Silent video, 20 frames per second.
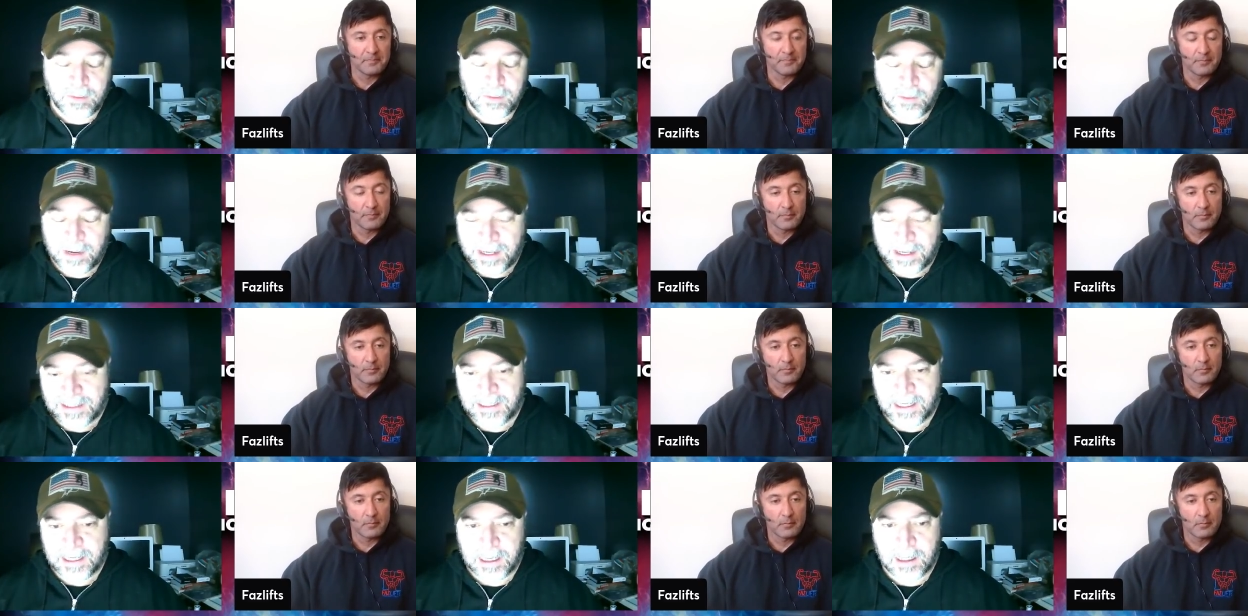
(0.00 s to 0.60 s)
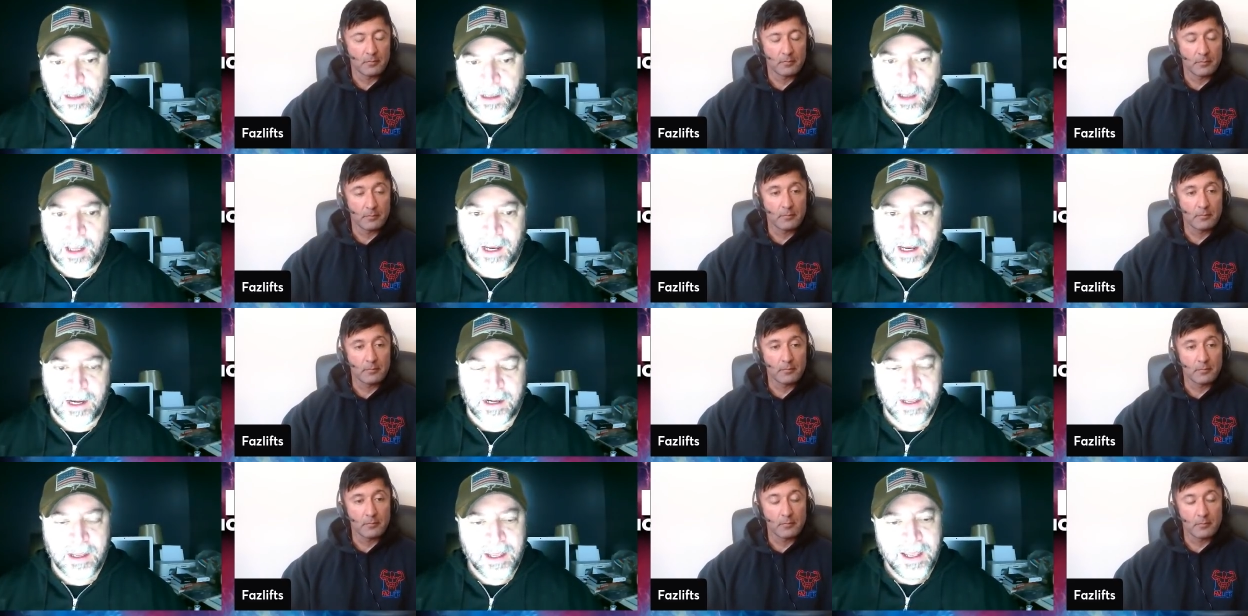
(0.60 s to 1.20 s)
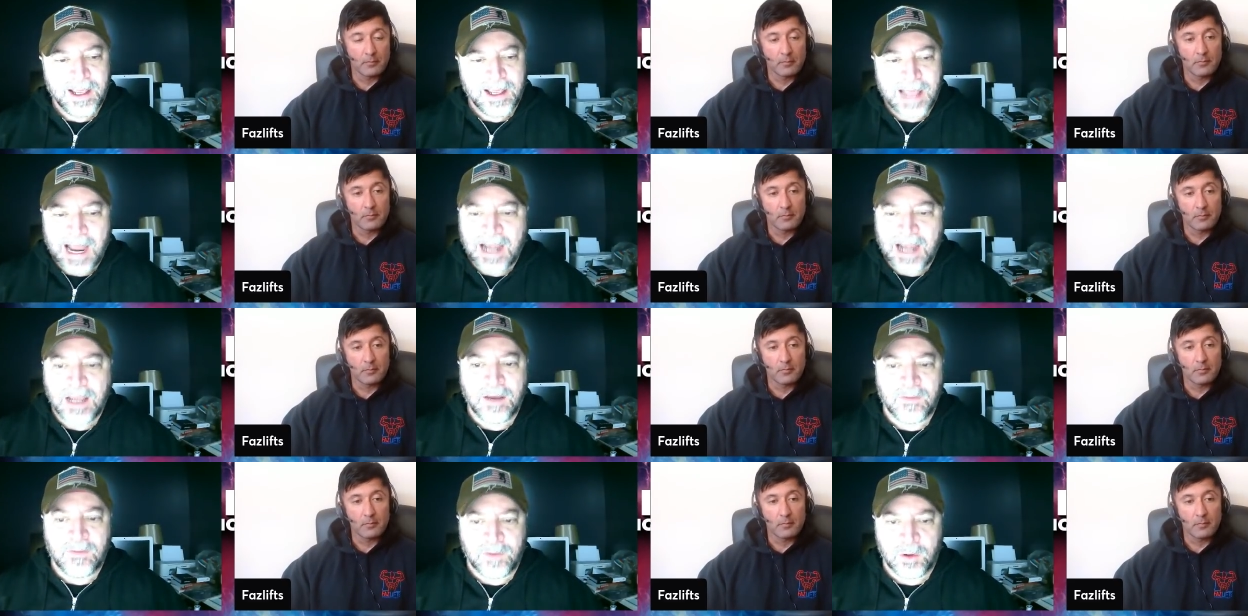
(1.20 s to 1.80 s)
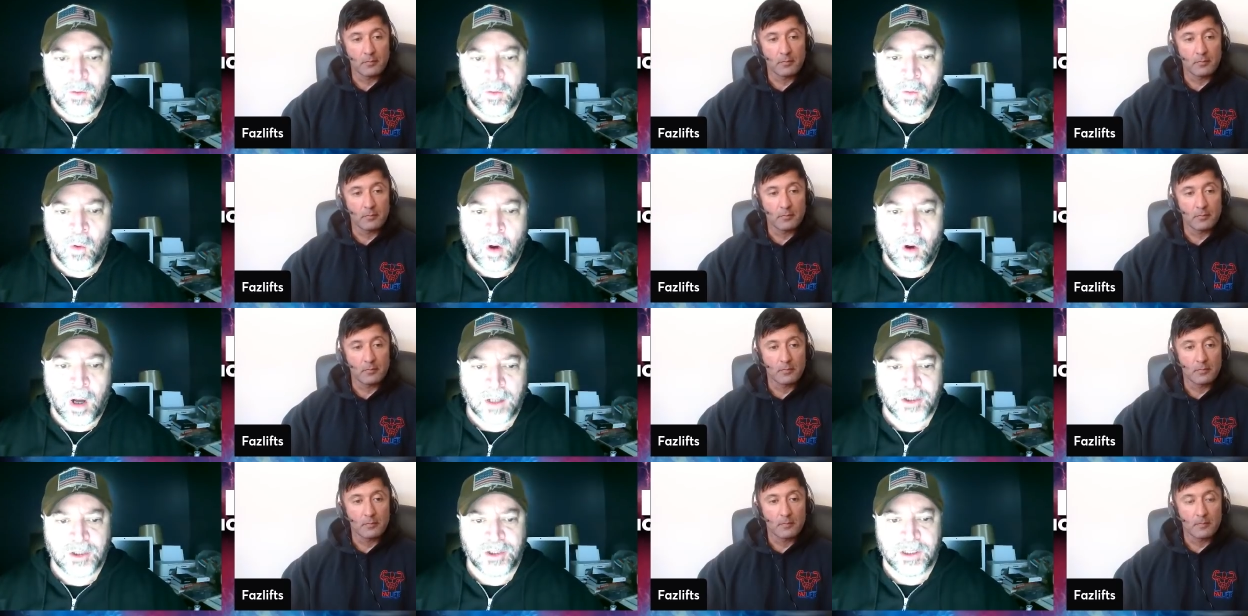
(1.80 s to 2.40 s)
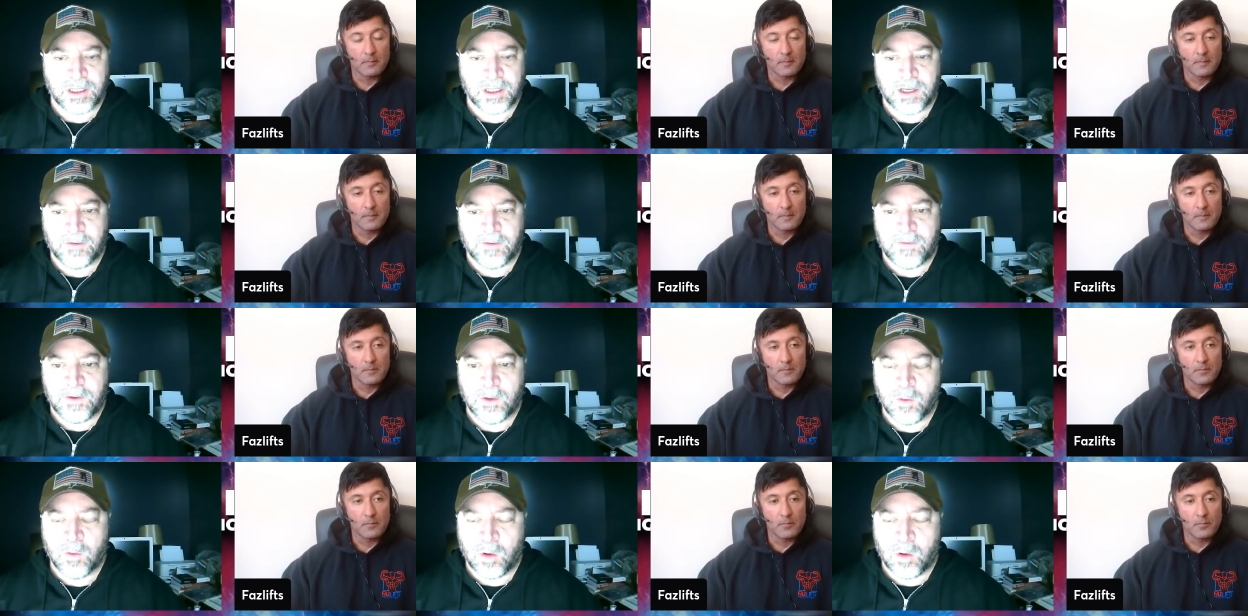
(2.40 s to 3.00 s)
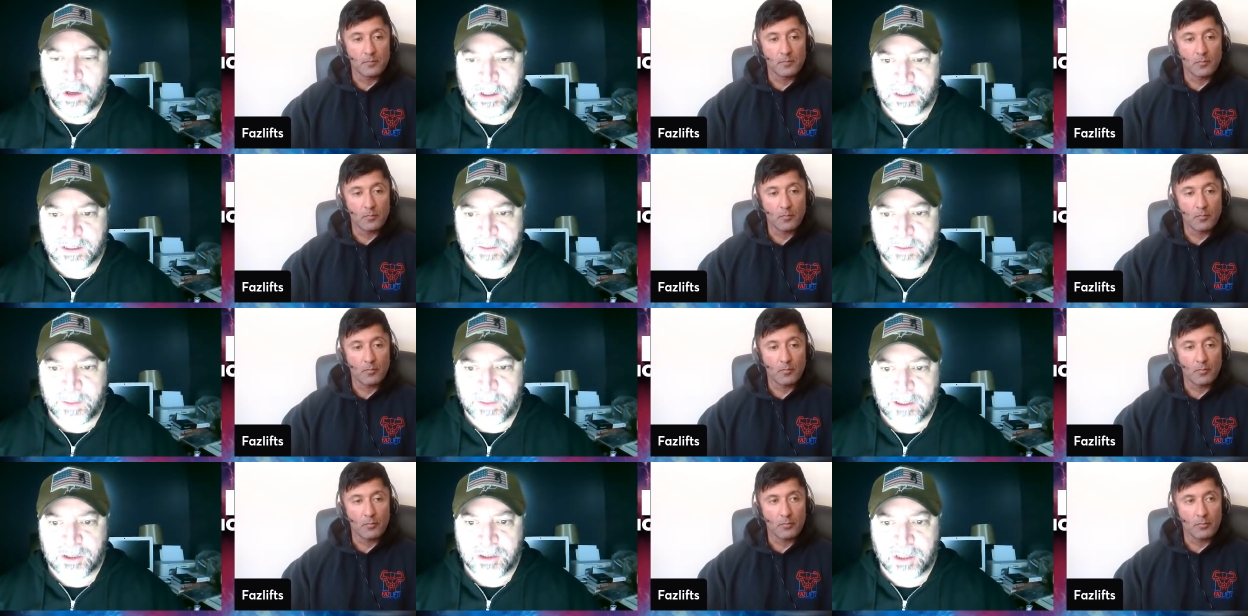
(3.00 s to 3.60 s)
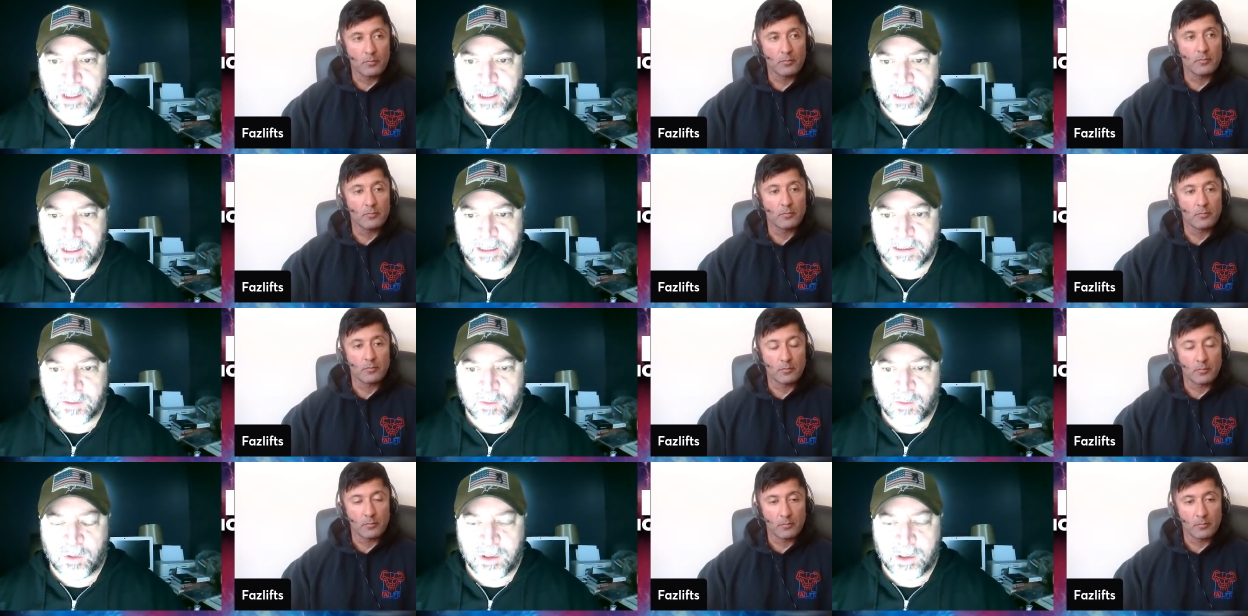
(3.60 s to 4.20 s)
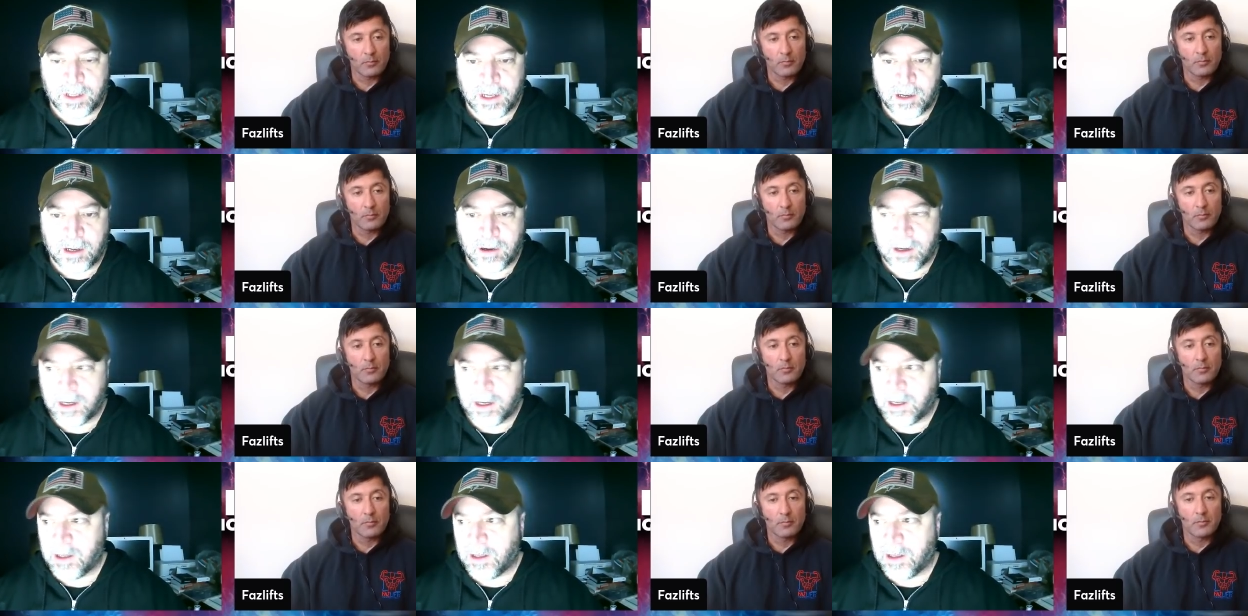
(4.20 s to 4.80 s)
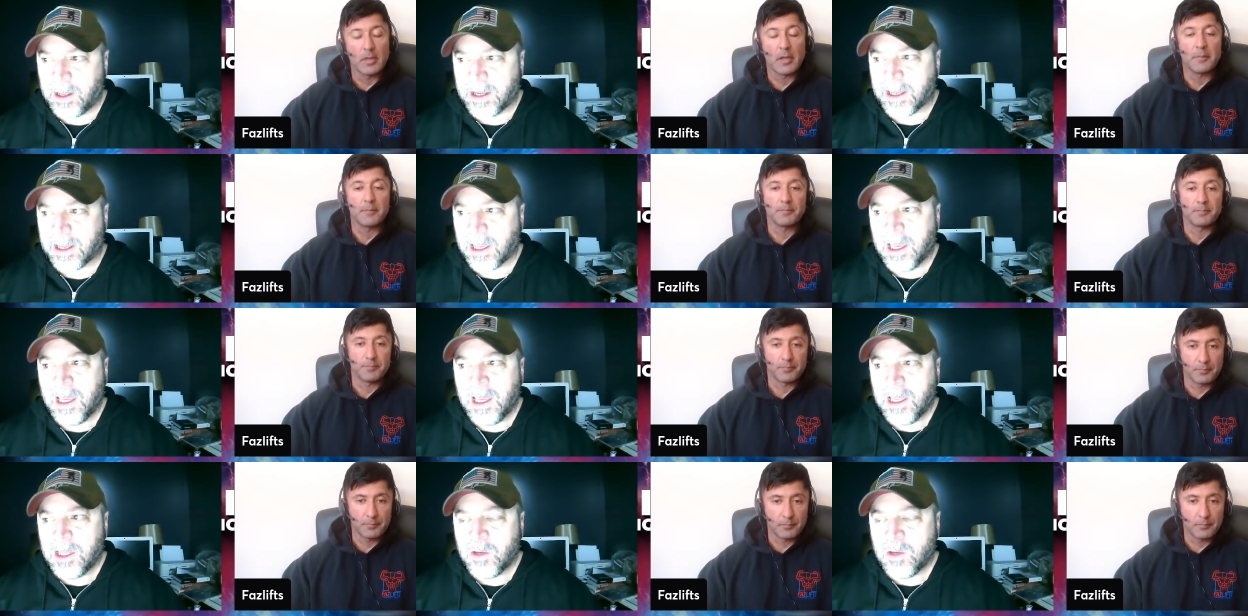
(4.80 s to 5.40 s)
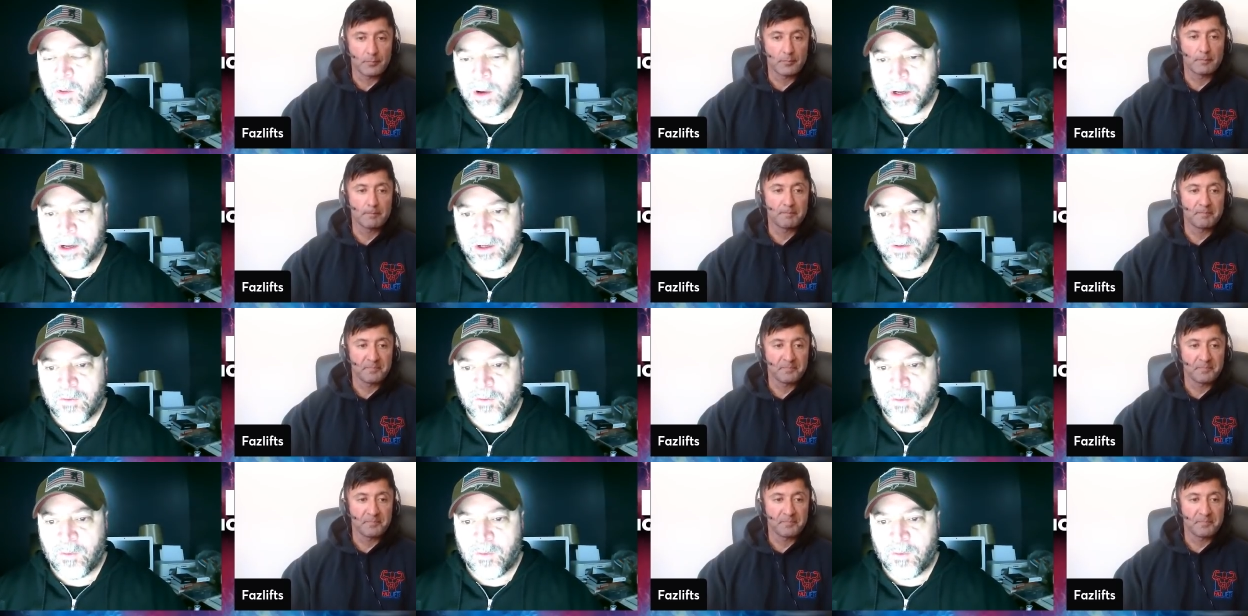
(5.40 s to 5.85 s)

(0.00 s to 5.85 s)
Speaker 1: when I say a client, any of you watching, if you want to specialize in one area, like you want to do